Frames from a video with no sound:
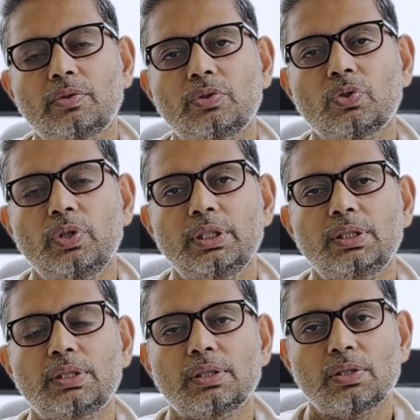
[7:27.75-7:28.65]
So
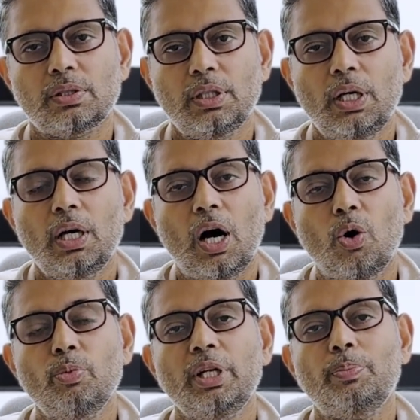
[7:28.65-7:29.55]
it's
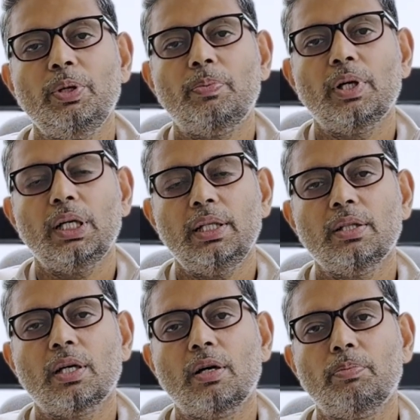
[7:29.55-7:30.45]
how many people in
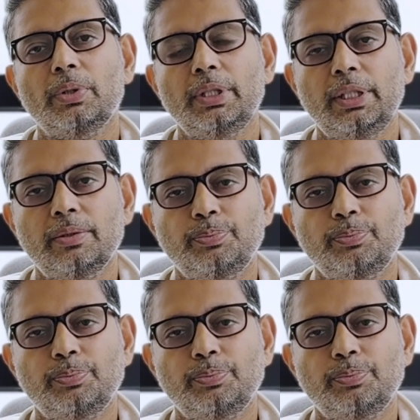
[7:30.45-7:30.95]
the company